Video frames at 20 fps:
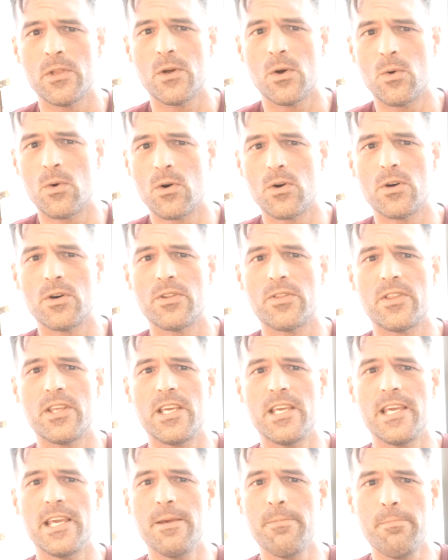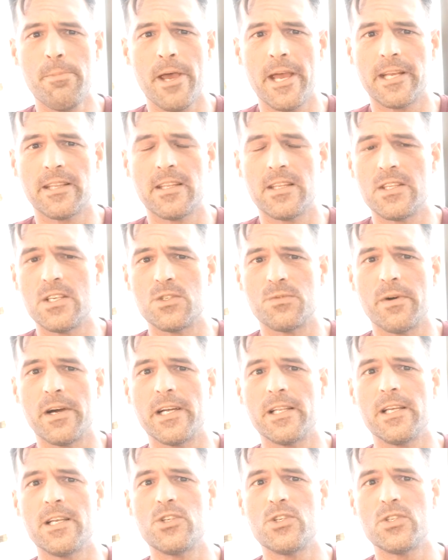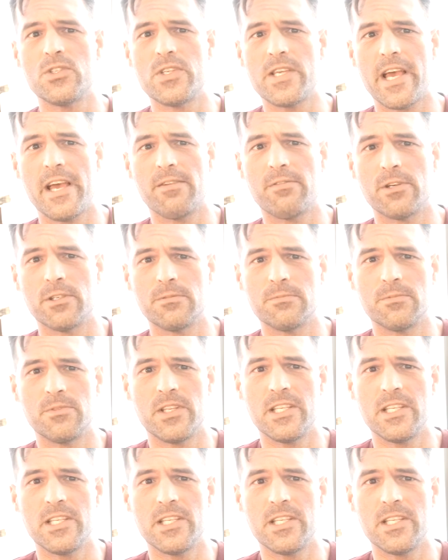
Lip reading: or the impact that these violations have on